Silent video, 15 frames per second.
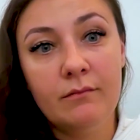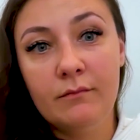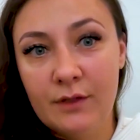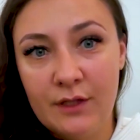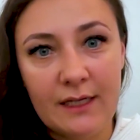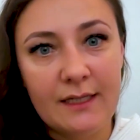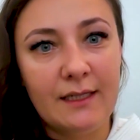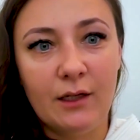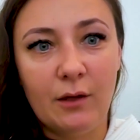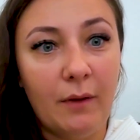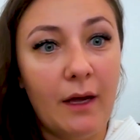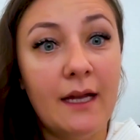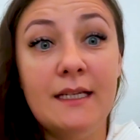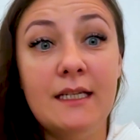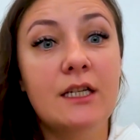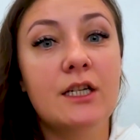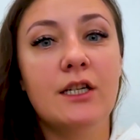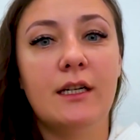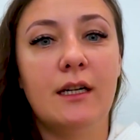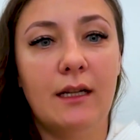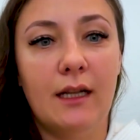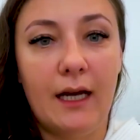just
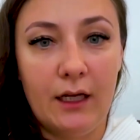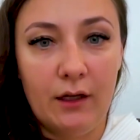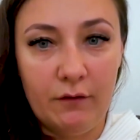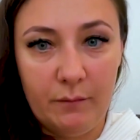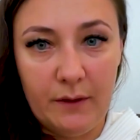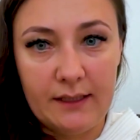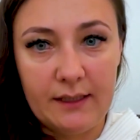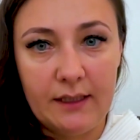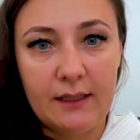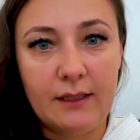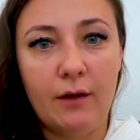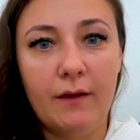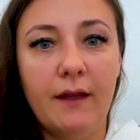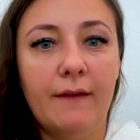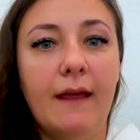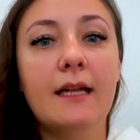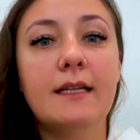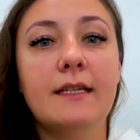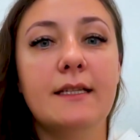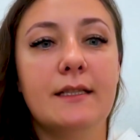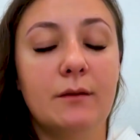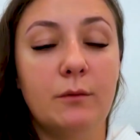additional line of business. So I think that
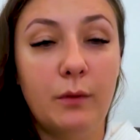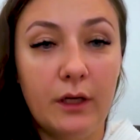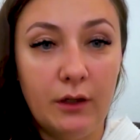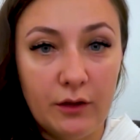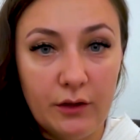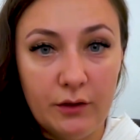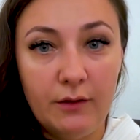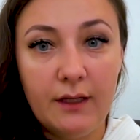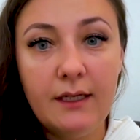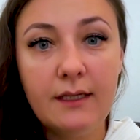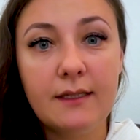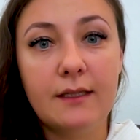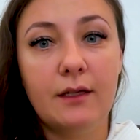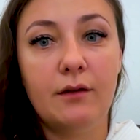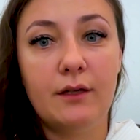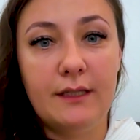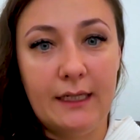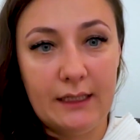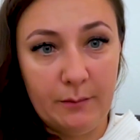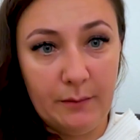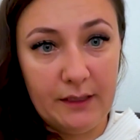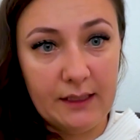is when you do this, your
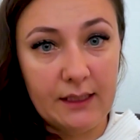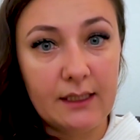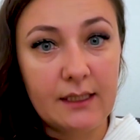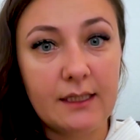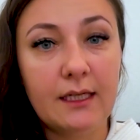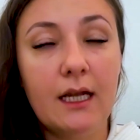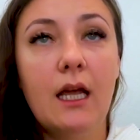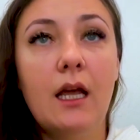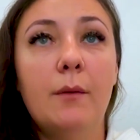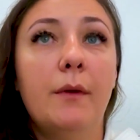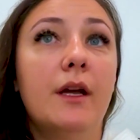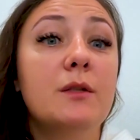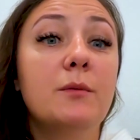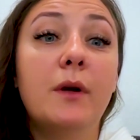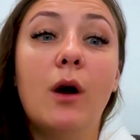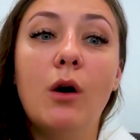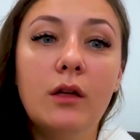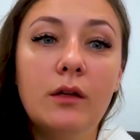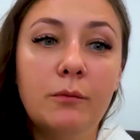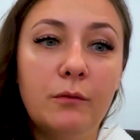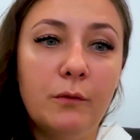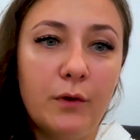data business, because we
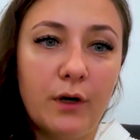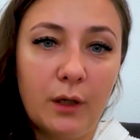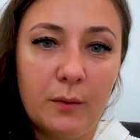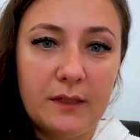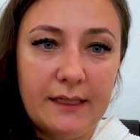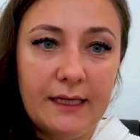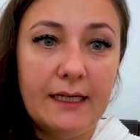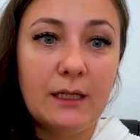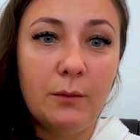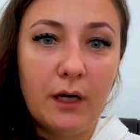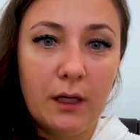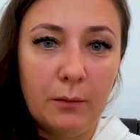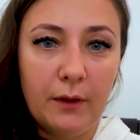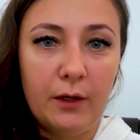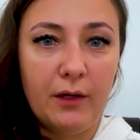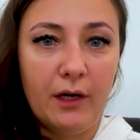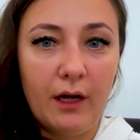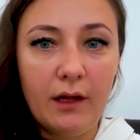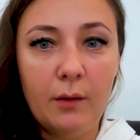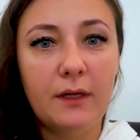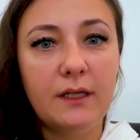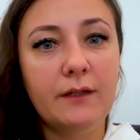all work with data one way or
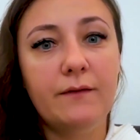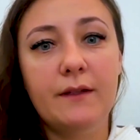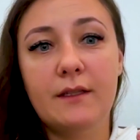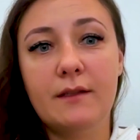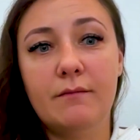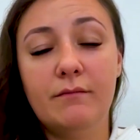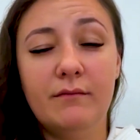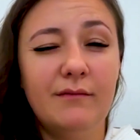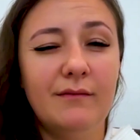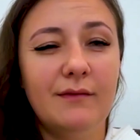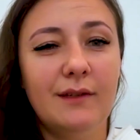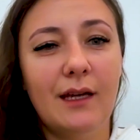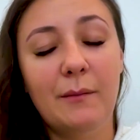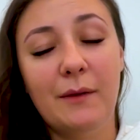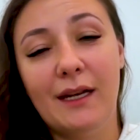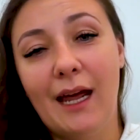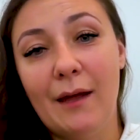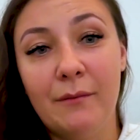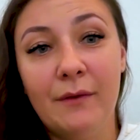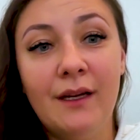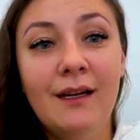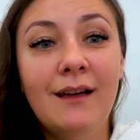another. But if it
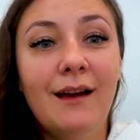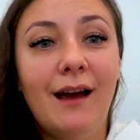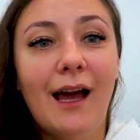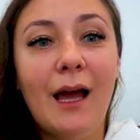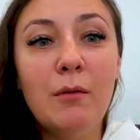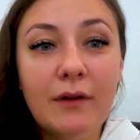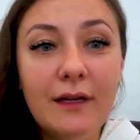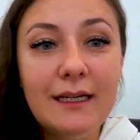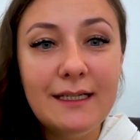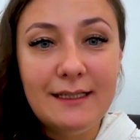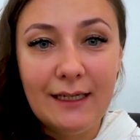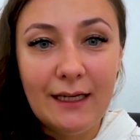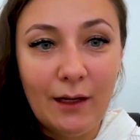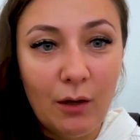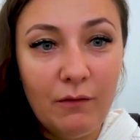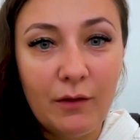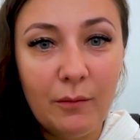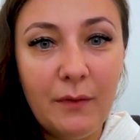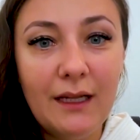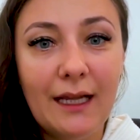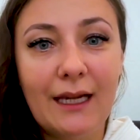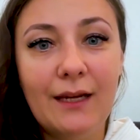I'm already CEO. For
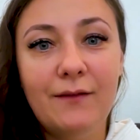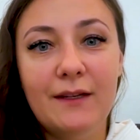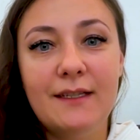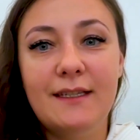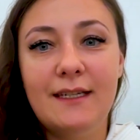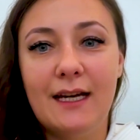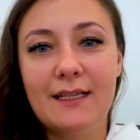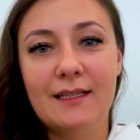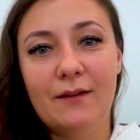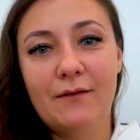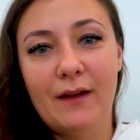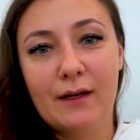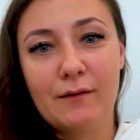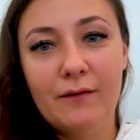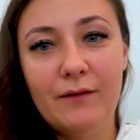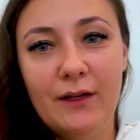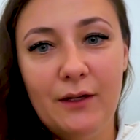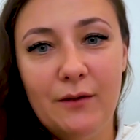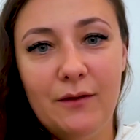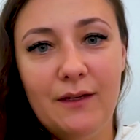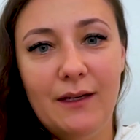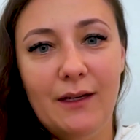me, like if it doesn't affect
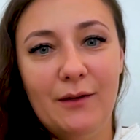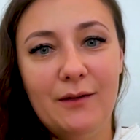revenue,